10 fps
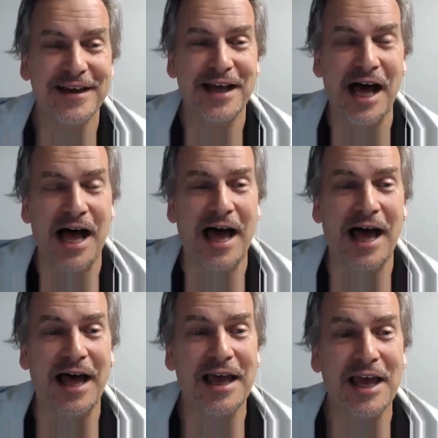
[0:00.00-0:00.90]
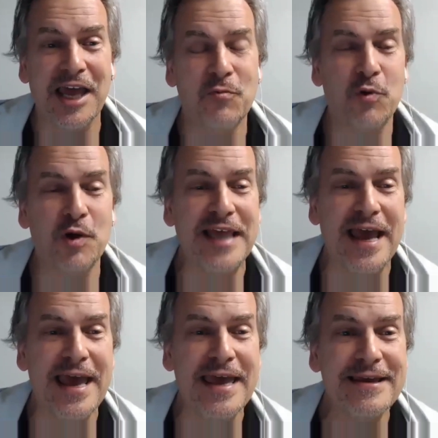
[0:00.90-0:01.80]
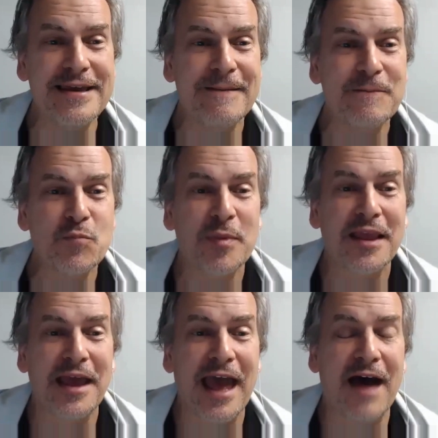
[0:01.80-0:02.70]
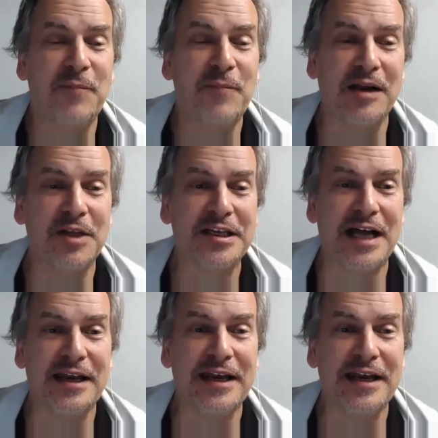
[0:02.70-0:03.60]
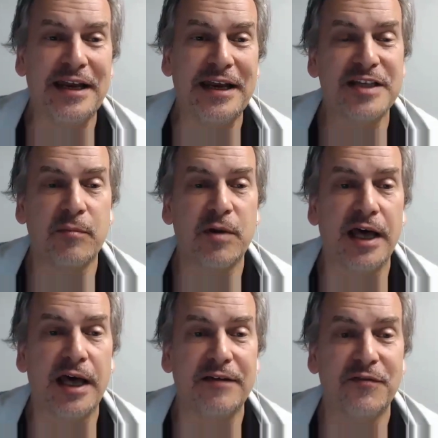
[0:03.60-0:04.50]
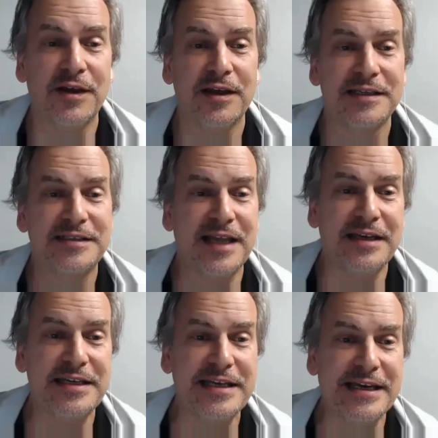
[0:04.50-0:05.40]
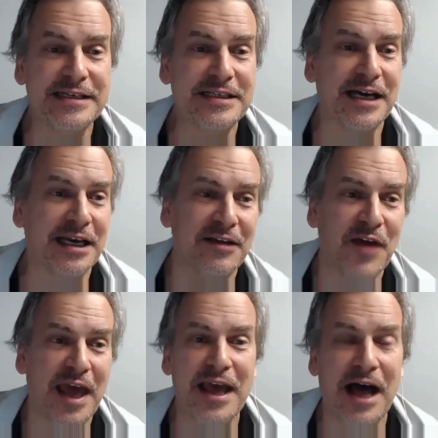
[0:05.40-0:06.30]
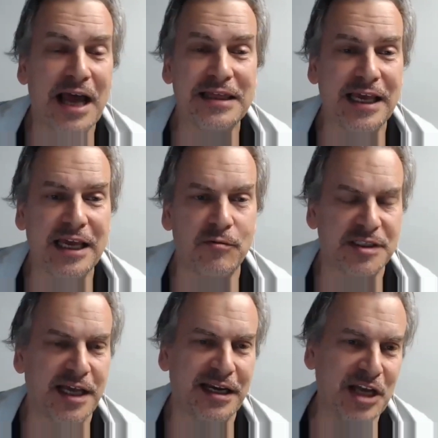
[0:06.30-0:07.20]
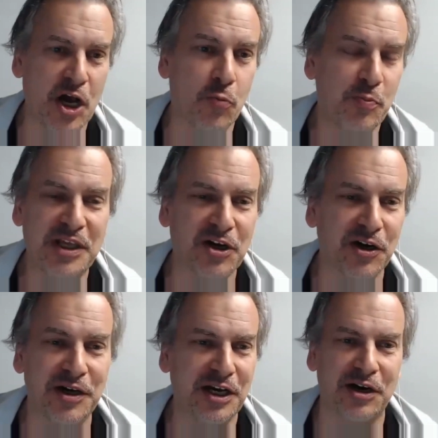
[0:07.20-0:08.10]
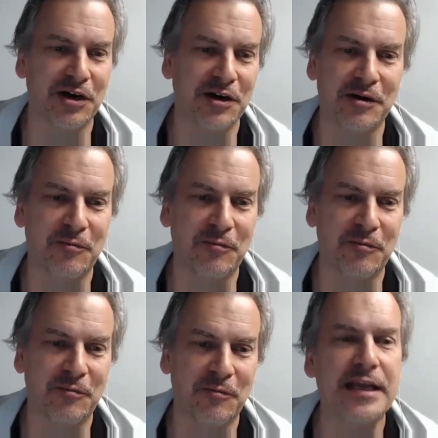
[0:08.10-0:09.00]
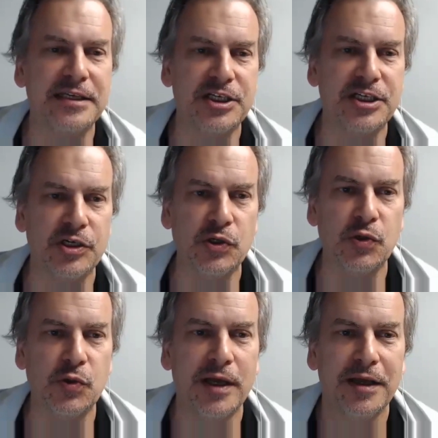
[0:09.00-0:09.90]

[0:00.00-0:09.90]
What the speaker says: And would they have been able to have done that if some kind of sentient kind of AI thing was like, nope, you're relegated to,